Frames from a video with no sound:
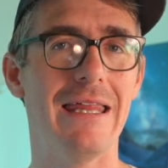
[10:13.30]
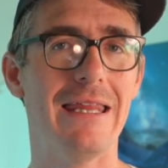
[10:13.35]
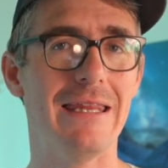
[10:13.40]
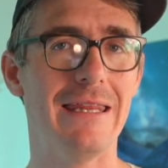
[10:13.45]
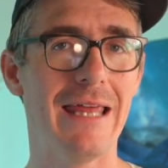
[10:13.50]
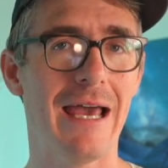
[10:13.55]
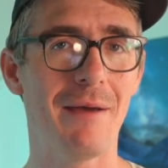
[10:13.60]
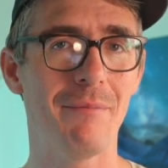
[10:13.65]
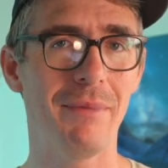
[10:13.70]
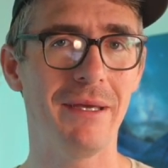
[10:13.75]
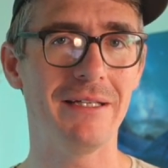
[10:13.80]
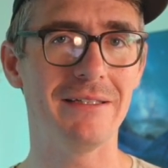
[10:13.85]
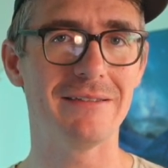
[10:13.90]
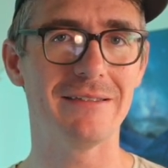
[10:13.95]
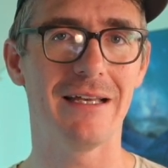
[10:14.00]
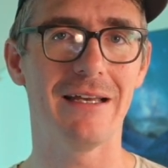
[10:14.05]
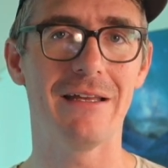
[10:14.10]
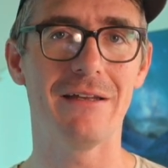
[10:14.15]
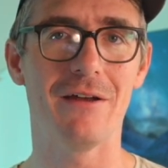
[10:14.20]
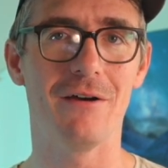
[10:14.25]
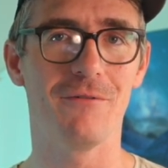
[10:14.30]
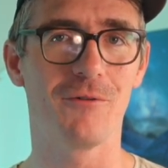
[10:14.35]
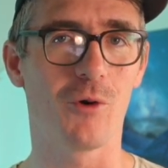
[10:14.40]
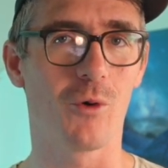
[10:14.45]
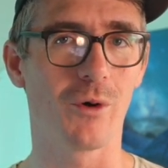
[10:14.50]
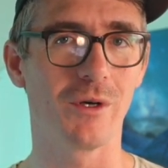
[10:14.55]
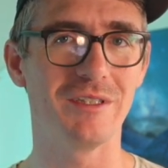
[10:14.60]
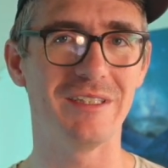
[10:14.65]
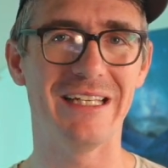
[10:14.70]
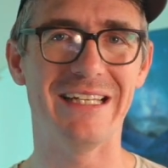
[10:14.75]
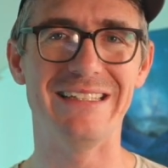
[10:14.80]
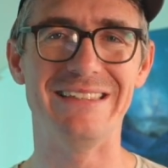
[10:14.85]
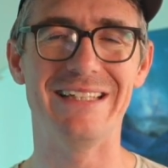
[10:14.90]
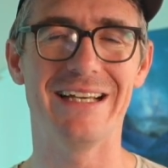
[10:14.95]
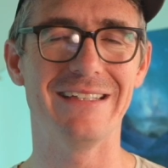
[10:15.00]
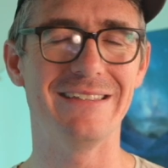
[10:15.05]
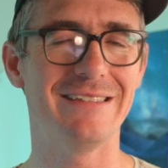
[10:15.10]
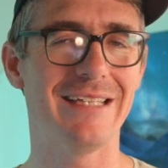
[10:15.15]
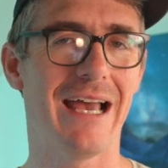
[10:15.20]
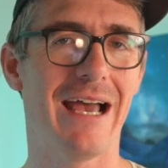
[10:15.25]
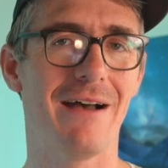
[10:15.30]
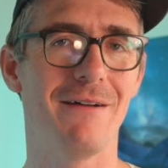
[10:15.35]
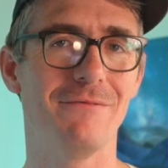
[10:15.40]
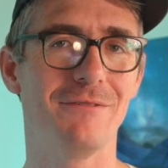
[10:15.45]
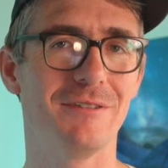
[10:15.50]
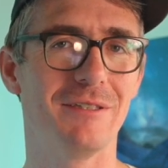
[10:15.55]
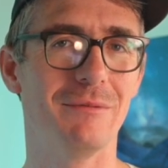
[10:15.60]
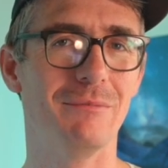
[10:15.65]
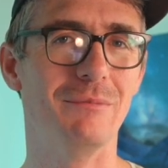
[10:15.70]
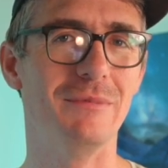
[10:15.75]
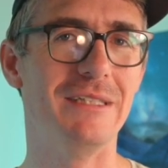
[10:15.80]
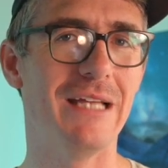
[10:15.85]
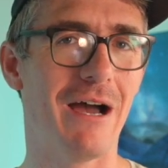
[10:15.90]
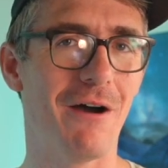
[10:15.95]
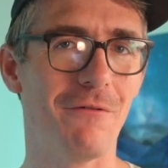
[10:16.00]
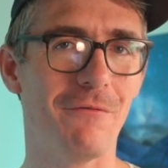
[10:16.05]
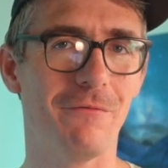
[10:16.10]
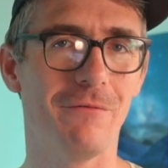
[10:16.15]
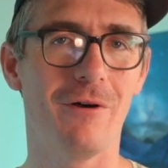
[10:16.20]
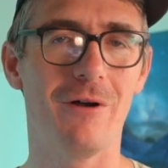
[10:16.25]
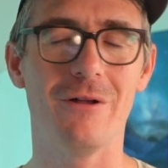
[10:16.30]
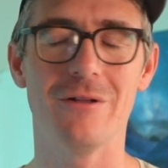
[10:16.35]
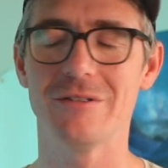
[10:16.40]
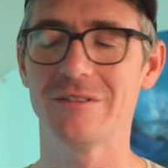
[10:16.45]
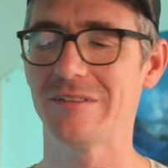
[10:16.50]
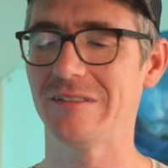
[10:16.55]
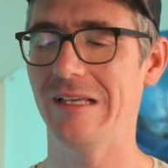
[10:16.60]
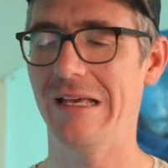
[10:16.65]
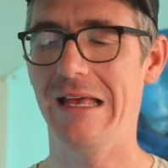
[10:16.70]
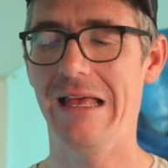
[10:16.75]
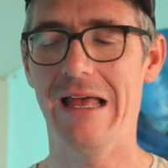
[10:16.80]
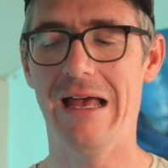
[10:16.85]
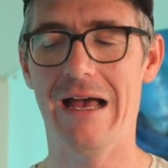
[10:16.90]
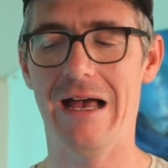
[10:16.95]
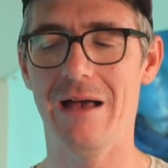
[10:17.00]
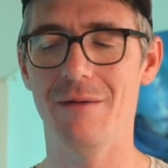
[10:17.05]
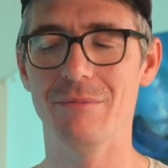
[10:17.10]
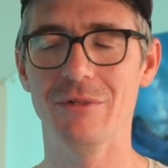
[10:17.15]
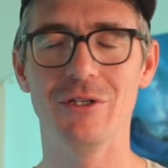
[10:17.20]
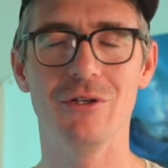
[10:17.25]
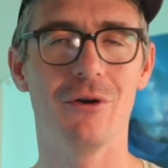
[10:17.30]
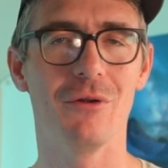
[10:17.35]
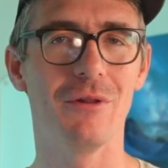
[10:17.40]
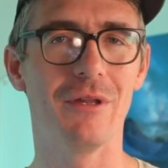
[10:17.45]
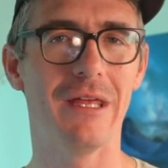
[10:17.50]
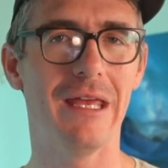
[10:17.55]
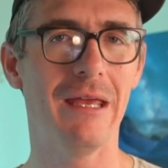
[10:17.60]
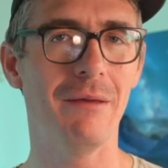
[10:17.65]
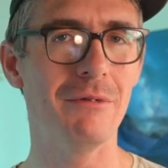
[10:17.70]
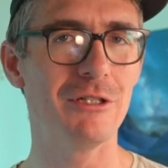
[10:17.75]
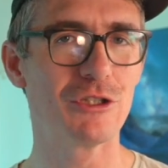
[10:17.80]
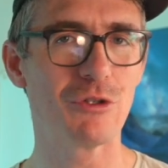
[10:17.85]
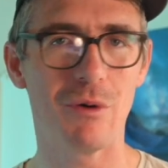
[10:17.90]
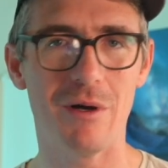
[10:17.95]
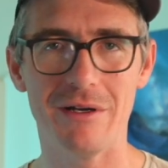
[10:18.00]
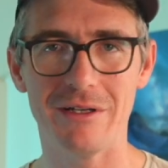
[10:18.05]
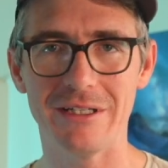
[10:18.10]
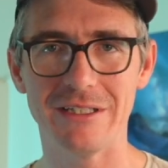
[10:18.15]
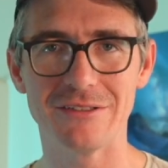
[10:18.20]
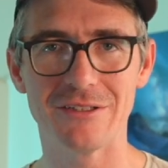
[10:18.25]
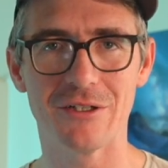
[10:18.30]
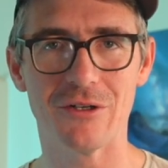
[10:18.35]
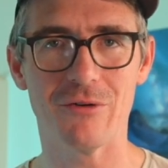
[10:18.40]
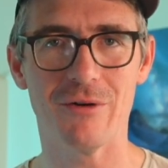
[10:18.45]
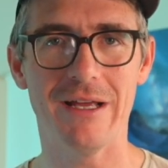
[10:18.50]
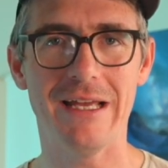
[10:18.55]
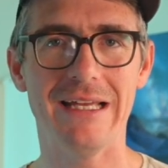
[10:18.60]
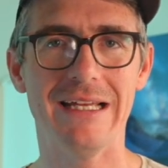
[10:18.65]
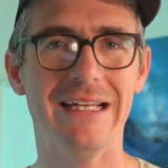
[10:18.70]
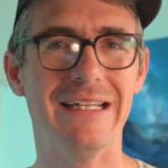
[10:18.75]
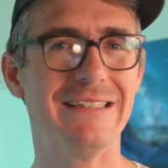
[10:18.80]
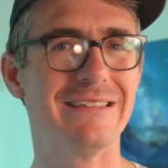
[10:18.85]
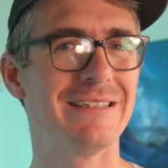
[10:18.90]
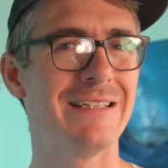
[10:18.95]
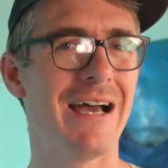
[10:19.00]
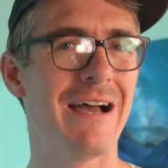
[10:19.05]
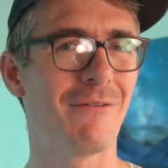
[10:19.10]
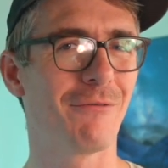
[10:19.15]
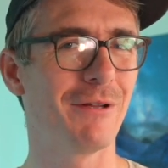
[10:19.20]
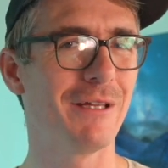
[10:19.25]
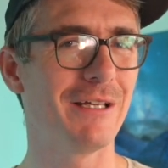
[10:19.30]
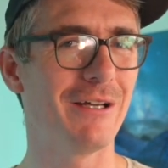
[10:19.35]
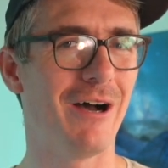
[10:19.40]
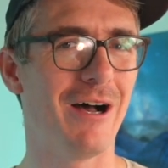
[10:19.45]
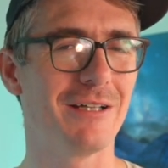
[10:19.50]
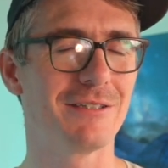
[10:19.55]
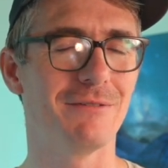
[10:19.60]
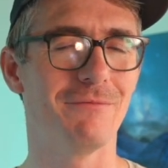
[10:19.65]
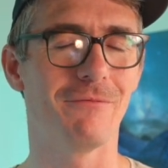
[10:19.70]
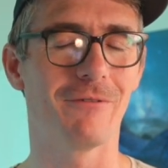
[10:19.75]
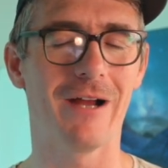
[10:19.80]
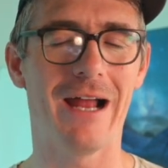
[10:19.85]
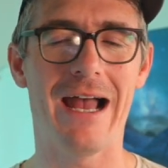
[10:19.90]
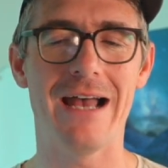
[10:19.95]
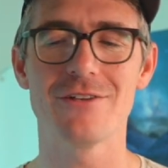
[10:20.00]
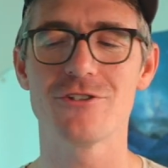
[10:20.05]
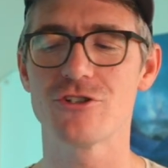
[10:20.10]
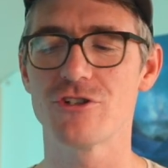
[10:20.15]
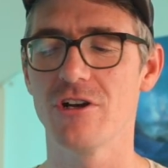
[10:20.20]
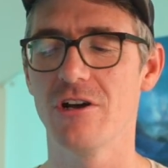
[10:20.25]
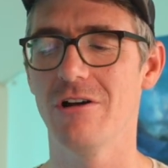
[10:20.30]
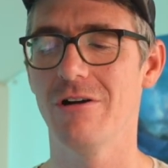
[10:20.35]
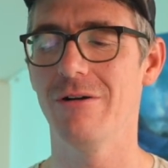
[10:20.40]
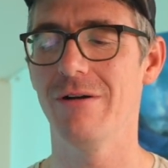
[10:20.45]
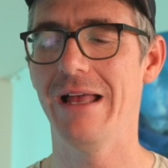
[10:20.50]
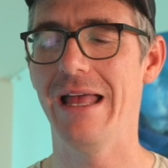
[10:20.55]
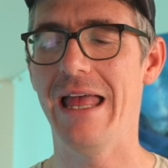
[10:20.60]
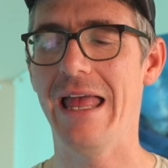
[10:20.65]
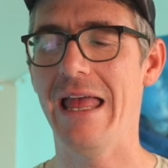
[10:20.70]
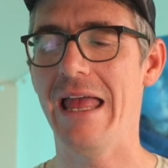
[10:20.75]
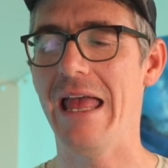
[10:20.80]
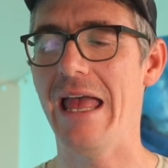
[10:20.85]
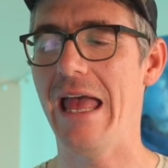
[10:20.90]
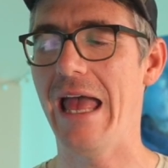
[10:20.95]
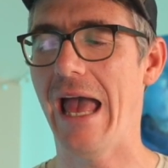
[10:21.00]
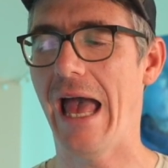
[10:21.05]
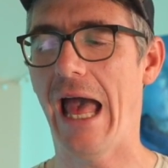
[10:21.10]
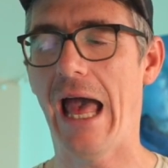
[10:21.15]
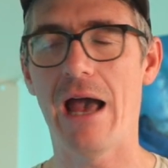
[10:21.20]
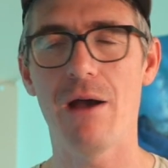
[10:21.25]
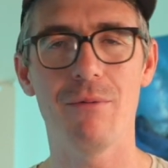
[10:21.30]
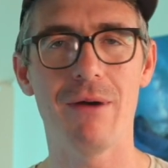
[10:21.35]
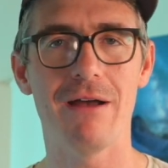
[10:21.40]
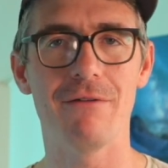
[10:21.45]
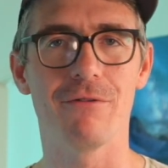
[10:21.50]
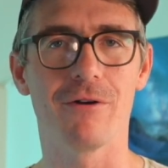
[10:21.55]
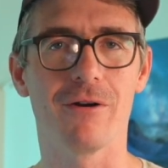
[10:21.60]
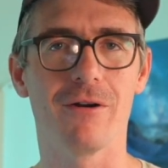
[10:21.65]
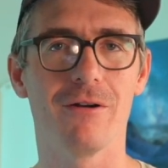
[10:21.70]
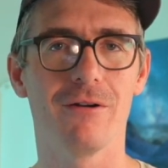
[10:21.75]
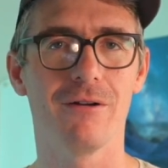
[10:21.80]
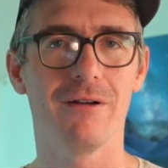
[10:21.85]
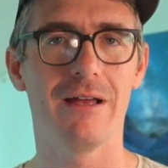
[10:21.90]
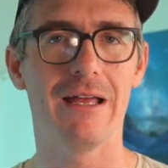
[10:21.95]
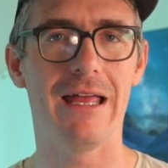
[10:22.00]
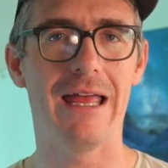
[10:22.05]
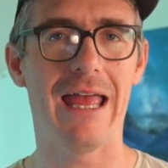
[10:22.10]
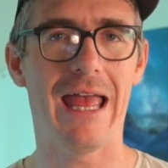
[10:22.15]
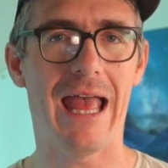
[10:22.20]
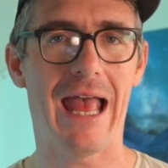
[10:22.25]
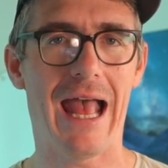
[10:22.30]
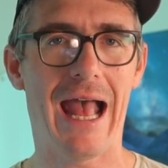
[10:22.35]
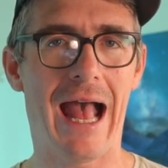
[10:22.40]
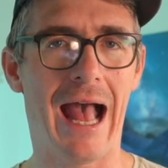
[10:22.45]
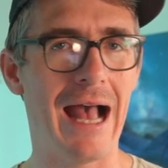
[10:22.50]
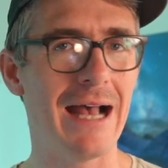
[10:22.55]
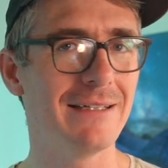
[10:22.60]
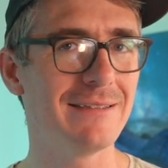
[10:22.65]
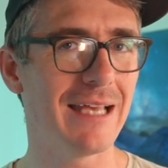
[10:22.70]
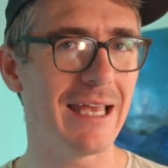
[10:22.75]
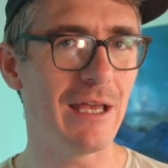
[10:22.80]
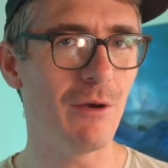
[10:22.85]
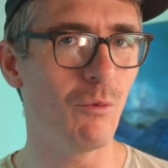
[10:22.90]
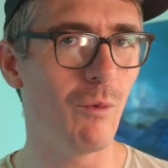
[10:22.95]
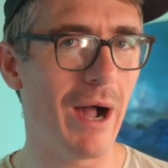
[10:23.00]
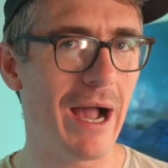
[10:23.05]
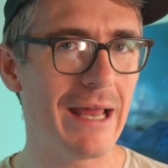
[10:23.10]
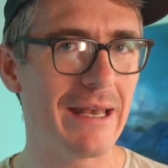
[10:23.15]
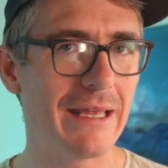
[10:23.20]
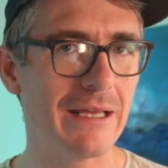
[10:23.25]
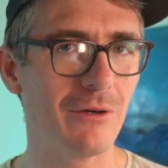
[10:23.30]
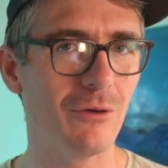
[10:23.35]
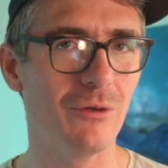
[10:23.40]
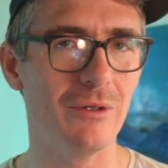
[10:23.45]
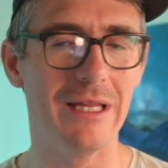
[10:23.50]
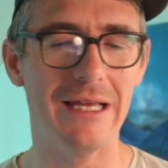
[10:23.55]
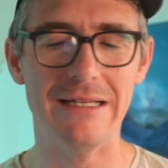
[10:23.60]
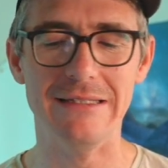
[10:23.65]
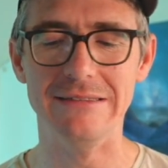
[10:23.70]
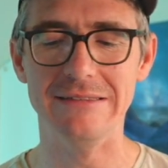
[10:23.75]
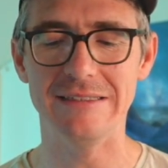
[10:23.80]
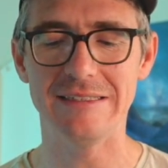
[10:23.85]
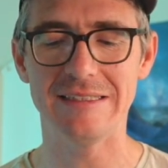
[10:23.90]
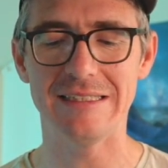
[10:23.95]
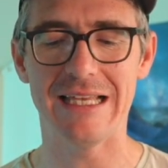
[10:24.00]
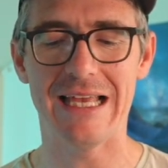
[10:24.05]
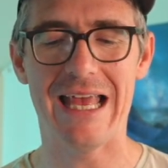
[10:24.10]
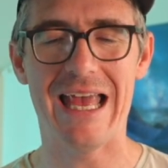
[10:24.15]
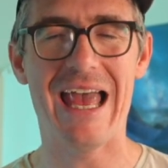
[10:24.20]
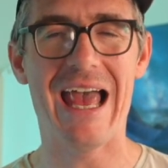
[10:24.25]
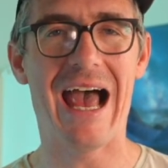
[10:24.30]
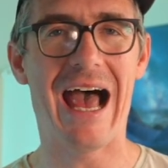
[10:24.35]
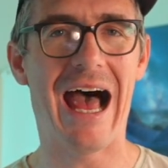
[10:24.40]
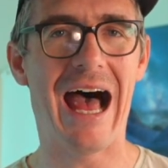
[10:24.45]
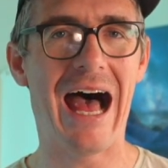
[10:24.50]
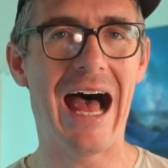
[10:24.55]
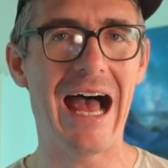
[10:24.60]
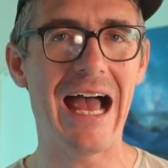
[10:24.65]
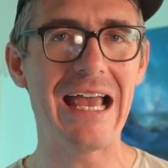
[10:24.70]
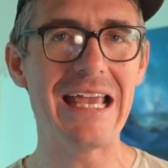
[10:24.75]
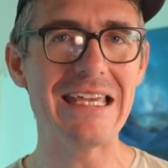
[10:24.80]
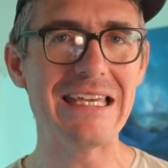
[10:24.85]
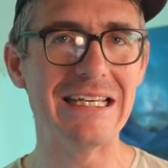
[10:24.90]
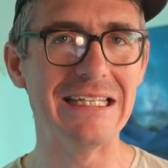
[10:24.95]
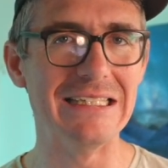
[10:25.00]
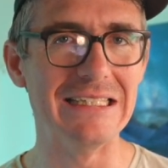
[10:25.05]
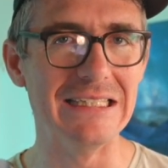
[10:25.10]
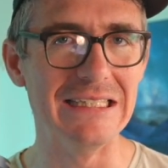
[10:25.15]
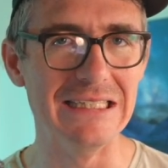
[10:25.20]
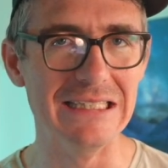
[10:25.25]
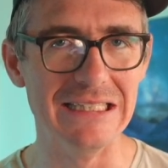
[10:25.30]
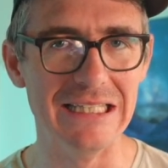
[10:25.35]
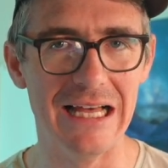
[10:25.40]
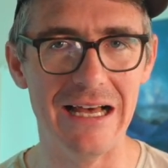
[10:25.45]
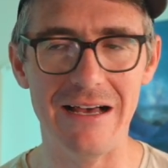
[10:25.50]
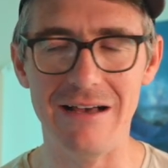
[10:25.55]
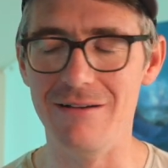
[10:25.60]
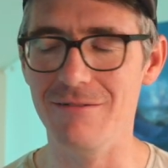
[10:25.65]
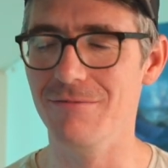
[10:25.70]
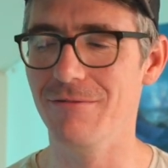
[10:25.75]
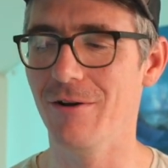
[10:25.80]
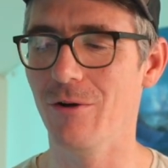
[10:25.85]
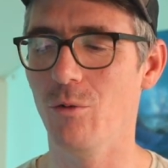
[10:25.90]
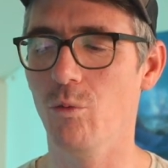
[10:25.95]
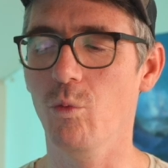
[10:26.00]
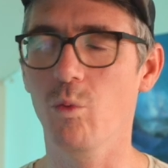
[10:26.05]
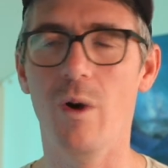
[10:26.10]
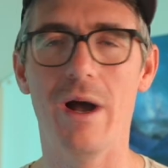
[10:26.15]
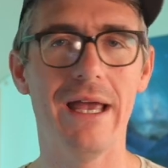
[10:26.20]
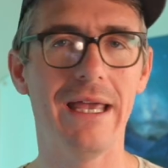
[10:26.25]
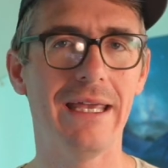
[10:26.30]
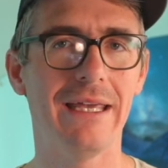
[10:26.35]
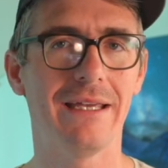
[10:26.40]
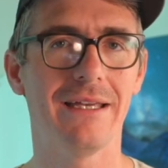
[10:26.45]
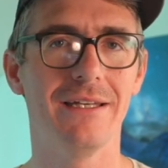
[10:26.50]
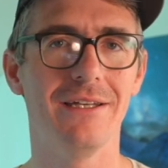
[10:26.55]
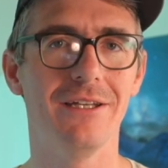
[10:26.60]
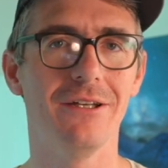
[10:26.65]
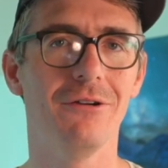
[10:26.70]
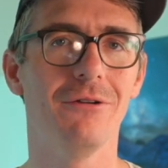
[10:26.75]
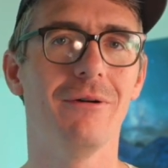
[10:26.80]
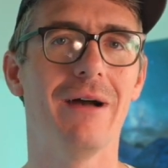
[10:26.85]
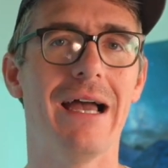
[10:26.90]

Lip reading: That being said, of course, it does have some downfalls. The image quality isn't great. It's not really awesome for astro. However, as a wide angle lens, I love what it can do.